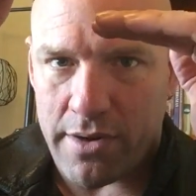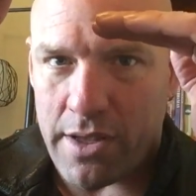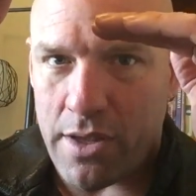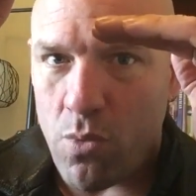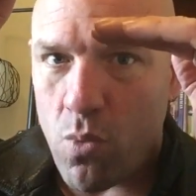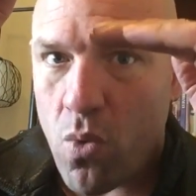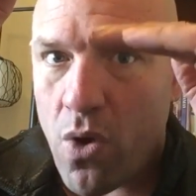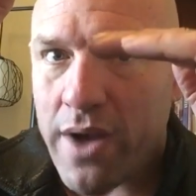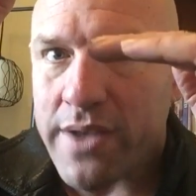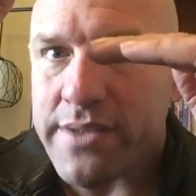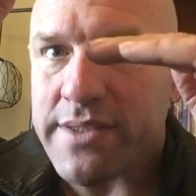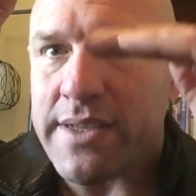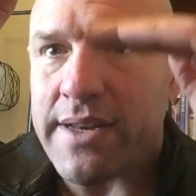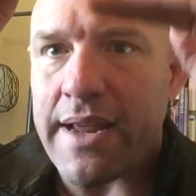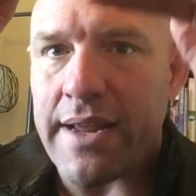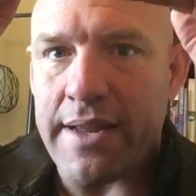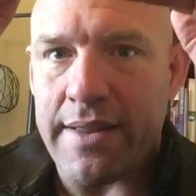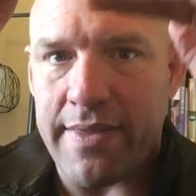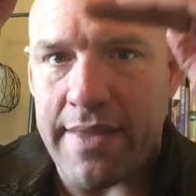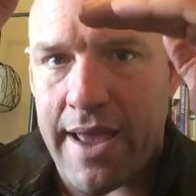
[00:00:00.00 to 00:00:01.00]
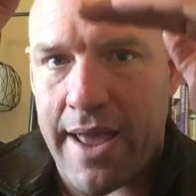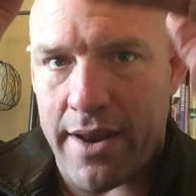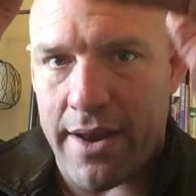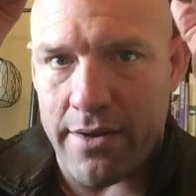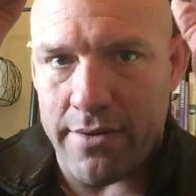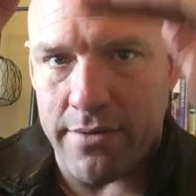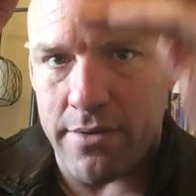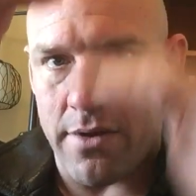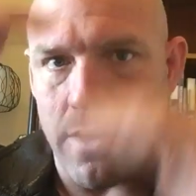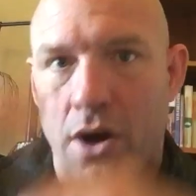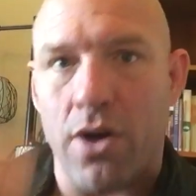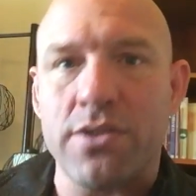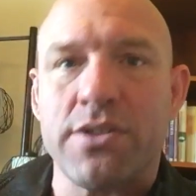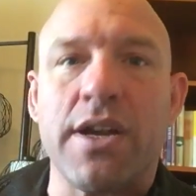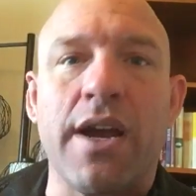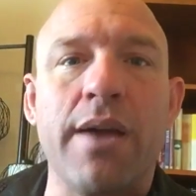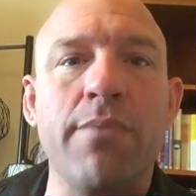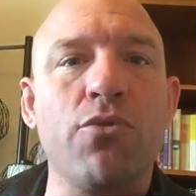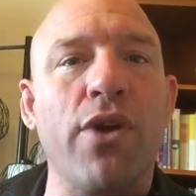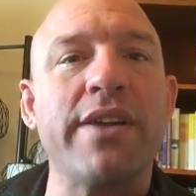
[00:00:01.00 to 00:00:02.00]
He wasn't in that
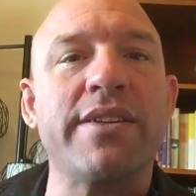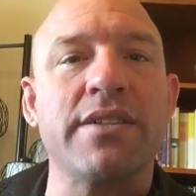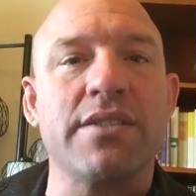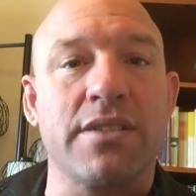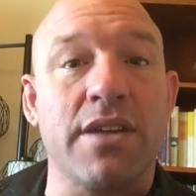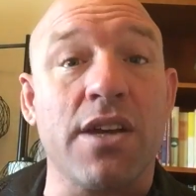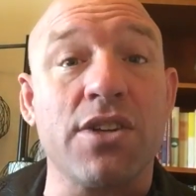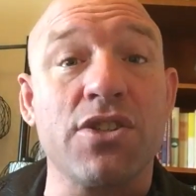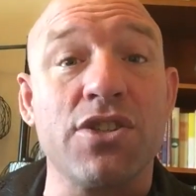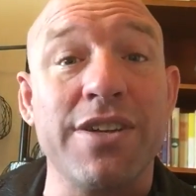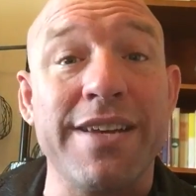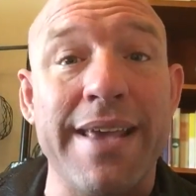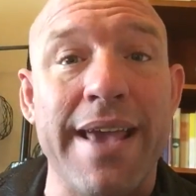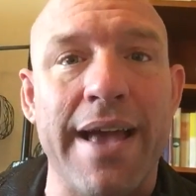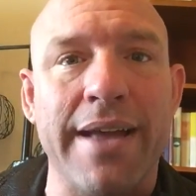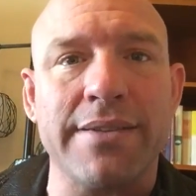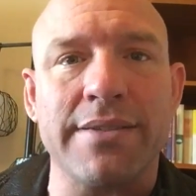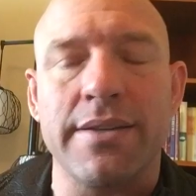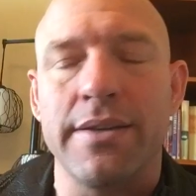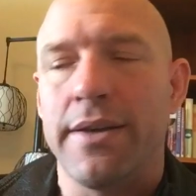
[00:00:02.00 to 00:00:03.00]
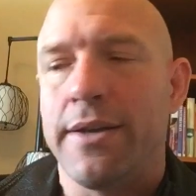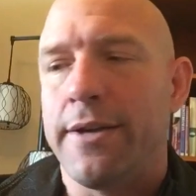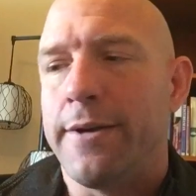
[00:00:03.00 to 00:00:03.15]
all-time great discussion yet.